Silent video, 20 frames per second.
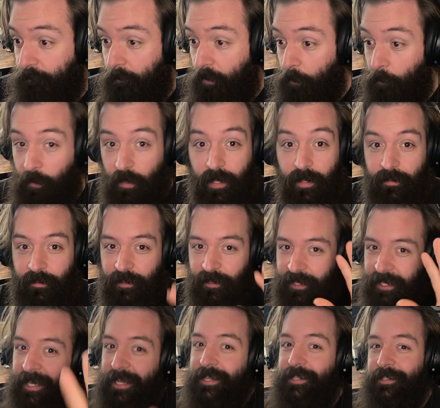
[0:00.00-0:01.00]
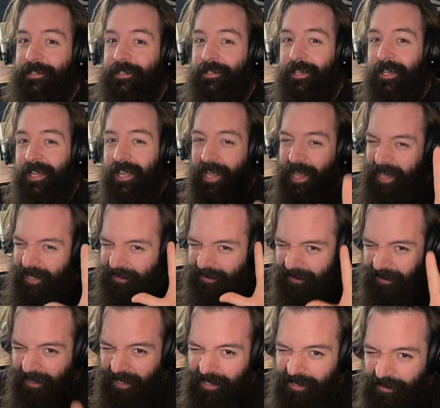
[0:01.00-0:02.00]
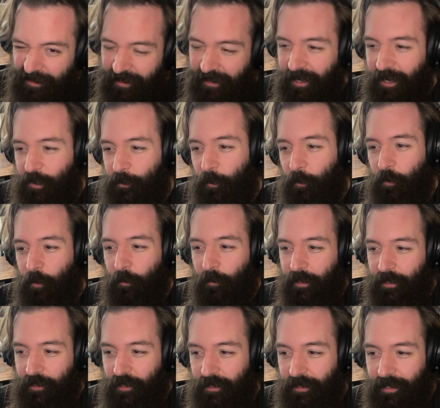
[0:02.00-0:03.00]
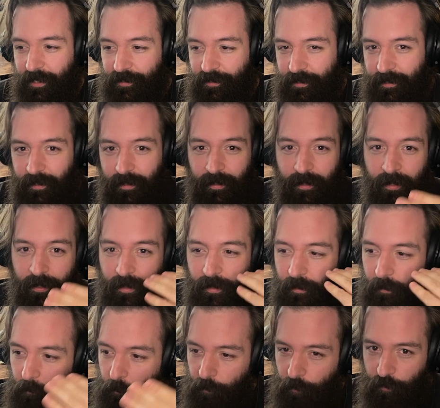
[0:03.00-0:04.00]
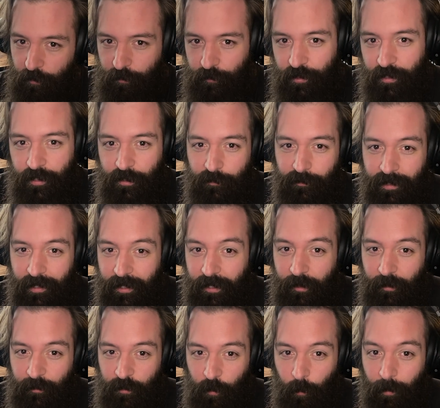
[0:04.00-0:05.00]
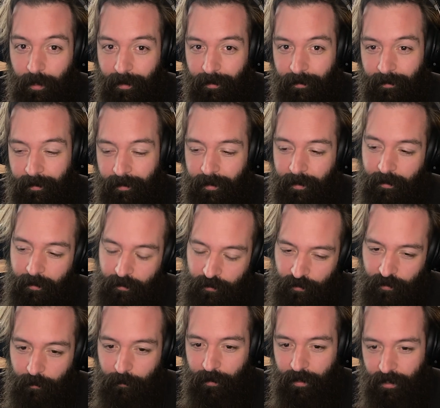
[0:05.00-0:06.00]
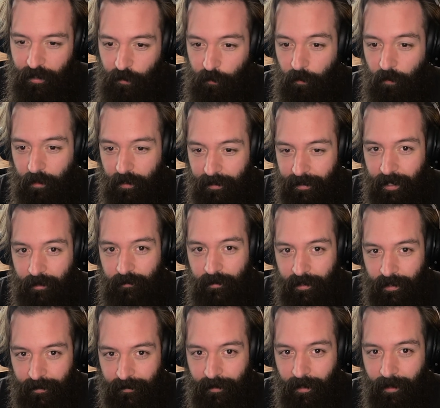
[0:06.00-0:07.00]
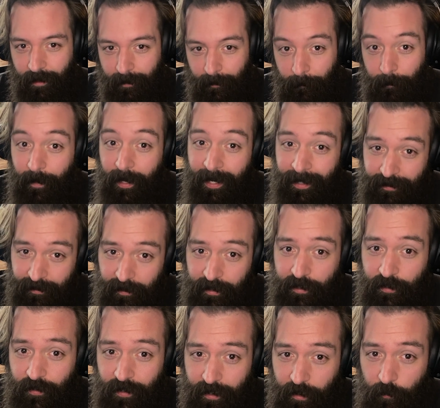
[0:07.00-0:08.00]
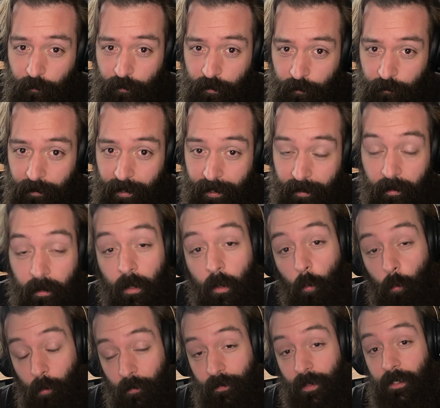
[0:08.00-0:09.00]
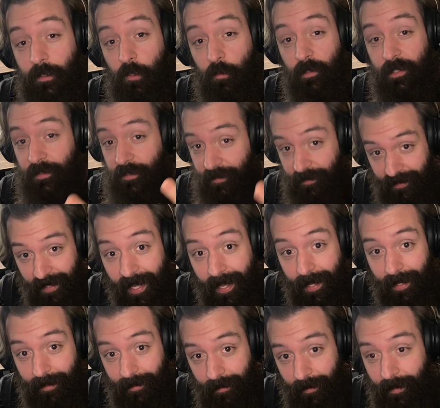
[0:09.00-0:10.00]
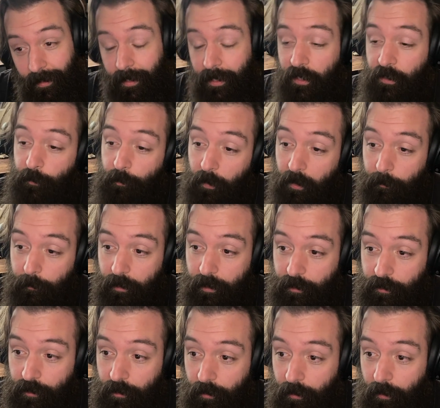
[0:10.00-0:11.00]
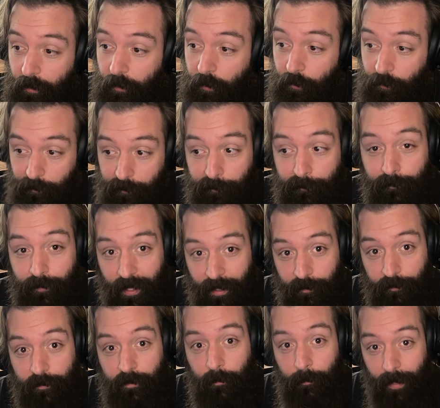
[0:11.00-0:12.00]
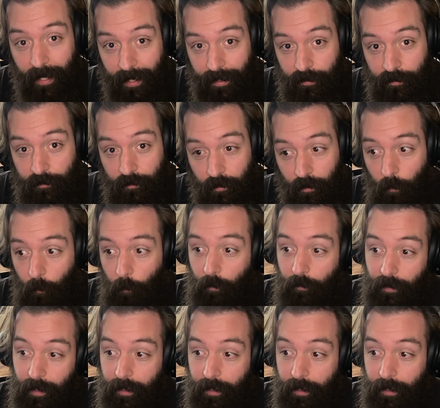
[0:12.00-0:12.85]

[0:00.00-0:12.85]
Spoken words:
But at least the Gospel Coalition doesn't produce these videos where somebody is burning down TikTok. At least they don't do that. What they do instead is publish good faith debates where they